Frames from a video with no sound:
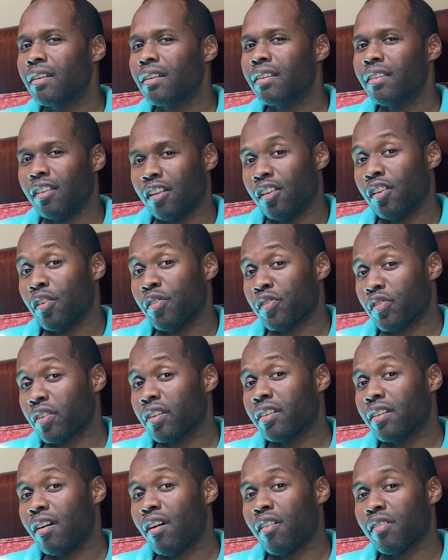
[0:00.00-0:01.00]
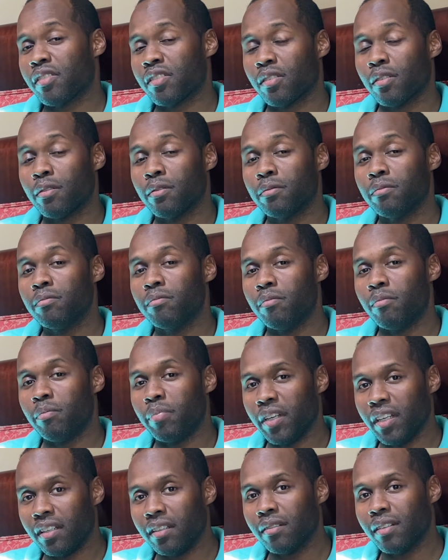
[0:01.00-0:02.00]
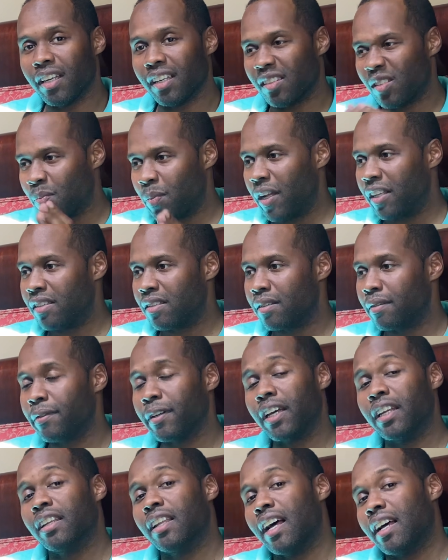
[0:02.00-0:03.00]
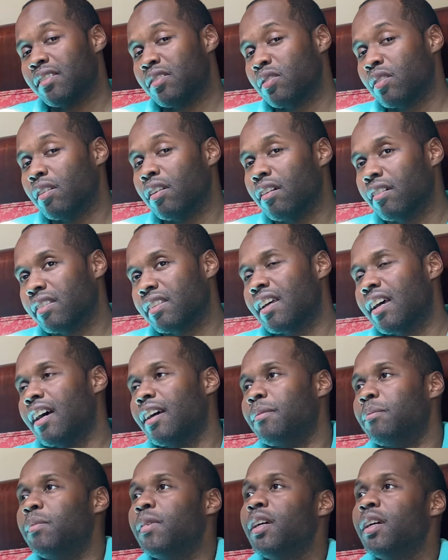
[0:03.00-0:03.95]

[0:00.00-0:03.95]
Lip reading: the clothes are gonna also be expensive and last a long time.